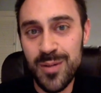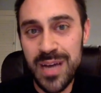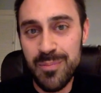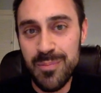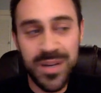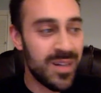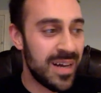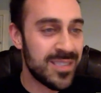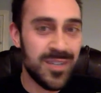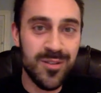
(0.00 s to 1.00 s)
We had a big
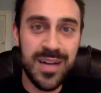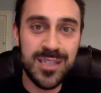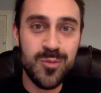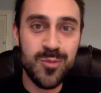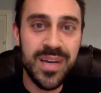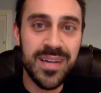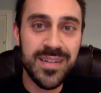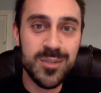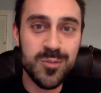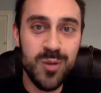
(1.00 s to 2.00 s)
class here last
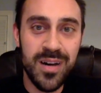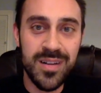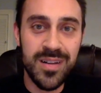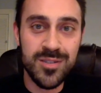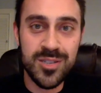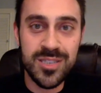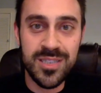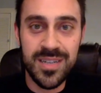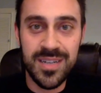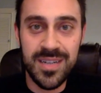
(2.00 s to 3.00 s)
weekend as well, and just